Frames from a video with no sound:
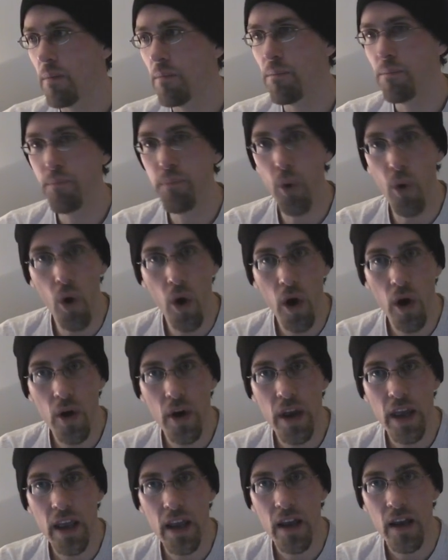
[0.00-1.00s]

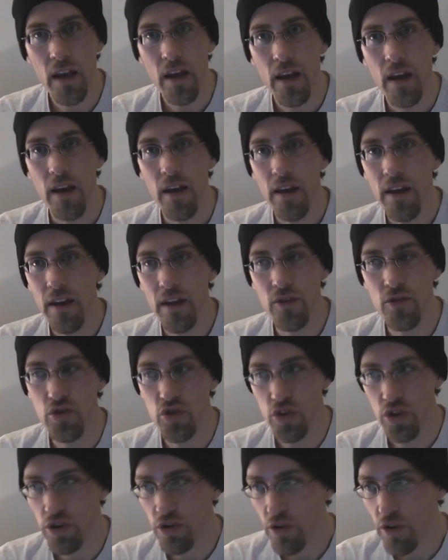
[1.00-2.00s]
boring,
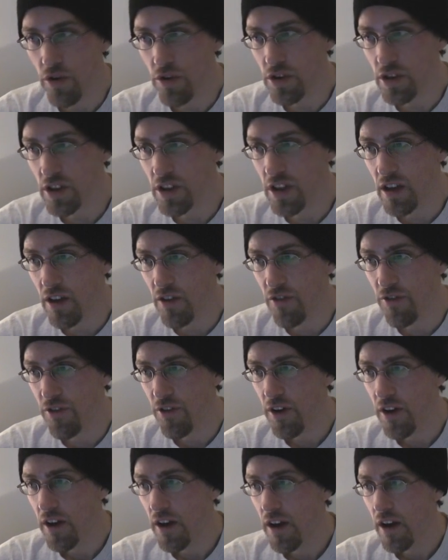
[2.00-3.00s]

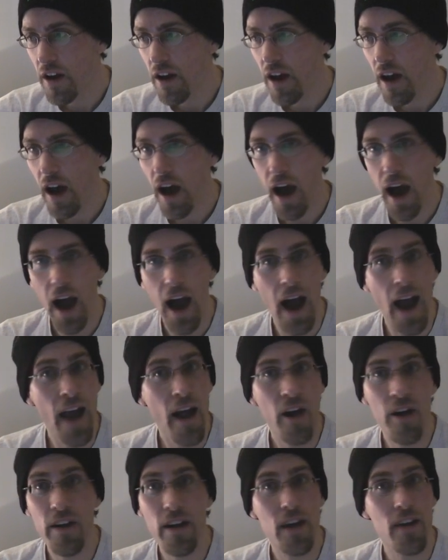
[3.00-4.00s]
intrusive. I
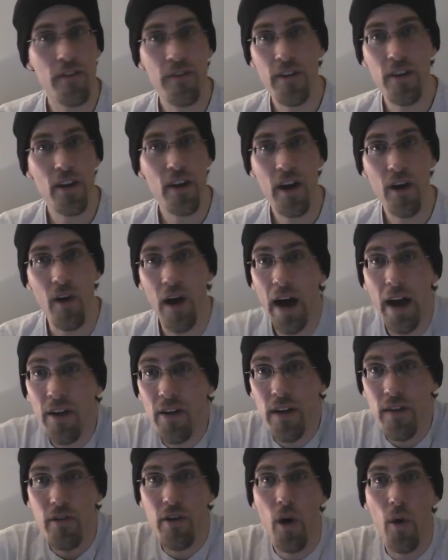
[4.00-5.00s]
don't even know. I
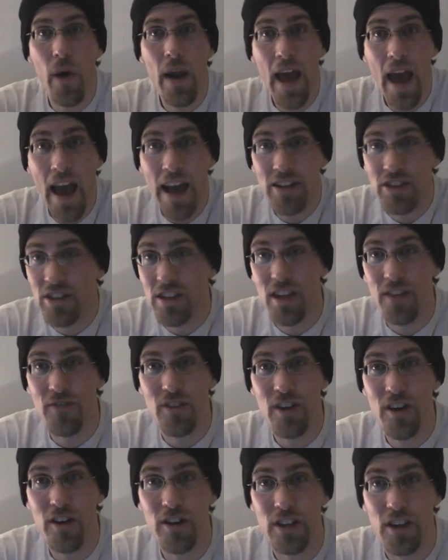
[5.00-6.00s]
don't even know what adjective
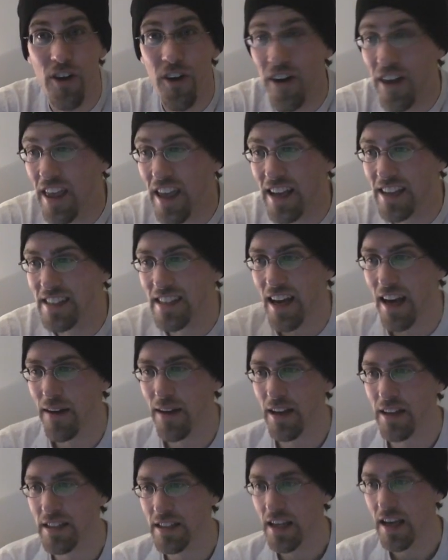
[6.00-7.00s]
to use for this.
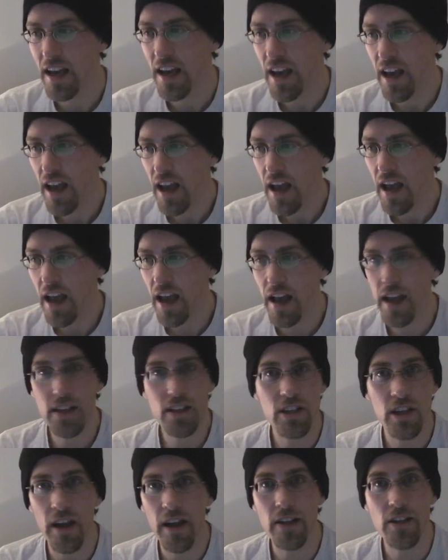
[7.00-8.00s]
It's,
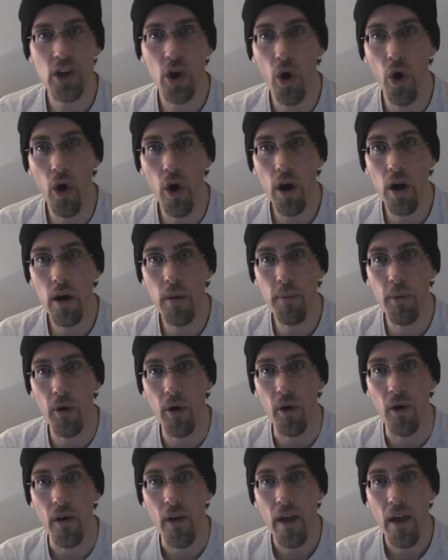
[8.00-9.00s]
it's, it's
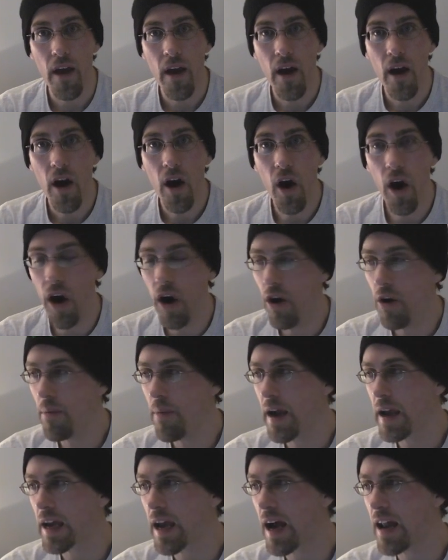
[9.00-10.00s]
horrible. Oh
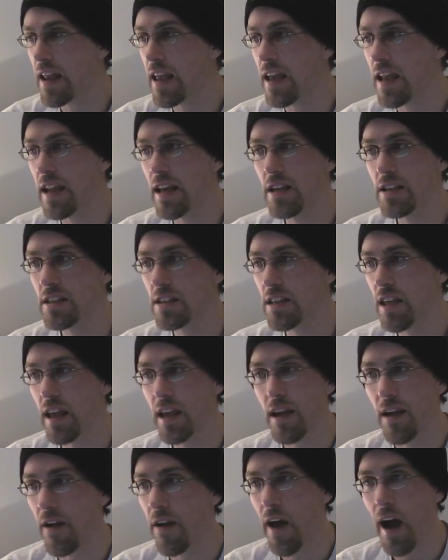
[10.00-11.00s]
my god, it is
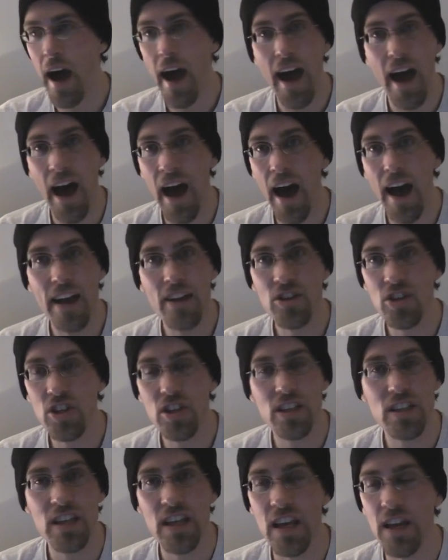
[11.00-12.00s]
like I,
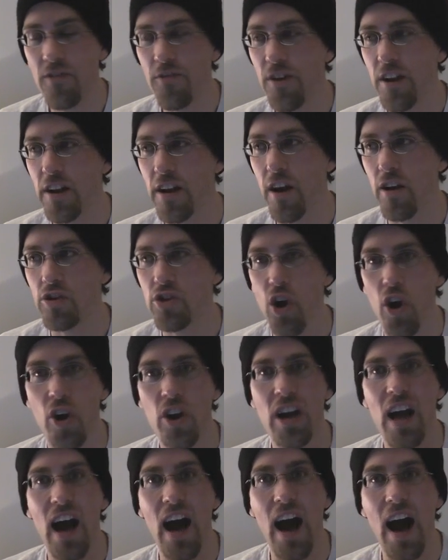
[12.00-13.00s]
iJustine videos
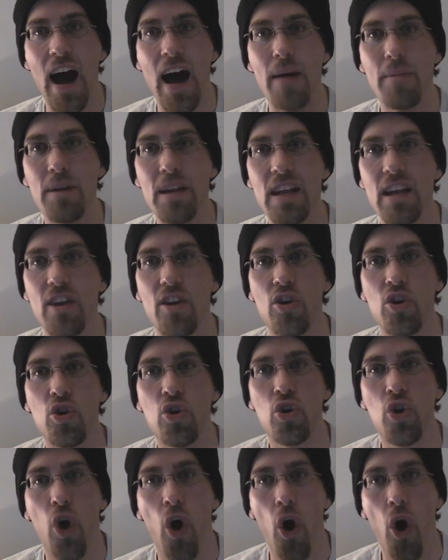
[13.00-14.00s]
are comedy
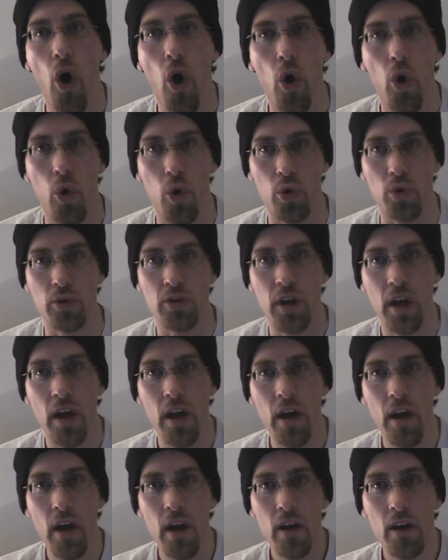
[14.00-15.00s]
gold
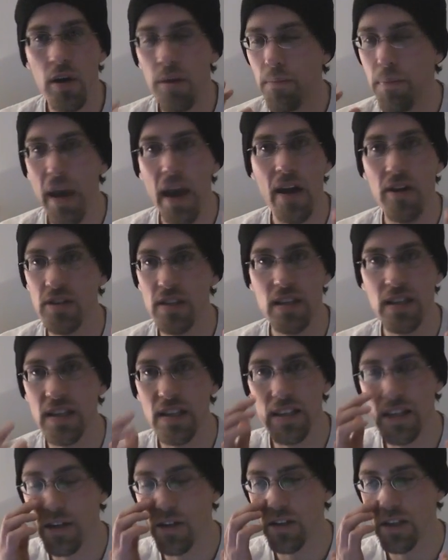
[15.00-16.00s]
compared to
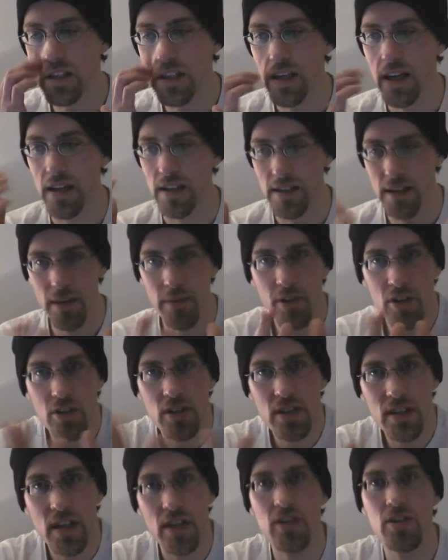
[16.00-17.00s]
these little skits. Let me
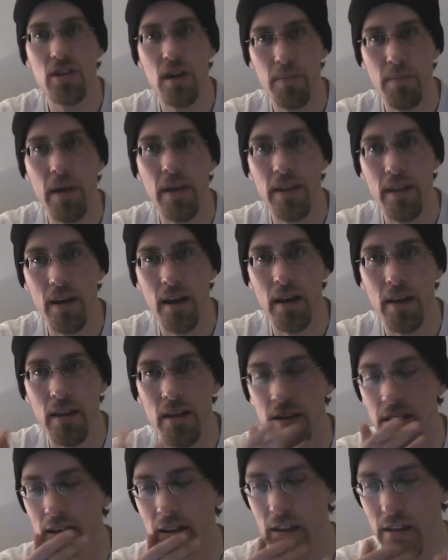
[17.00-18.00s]
just set you up on the on
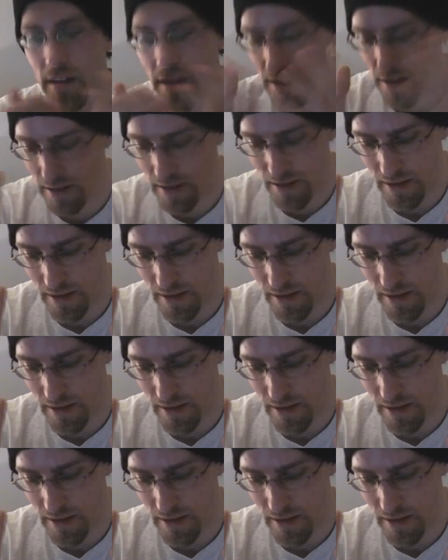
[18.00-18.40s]
the on the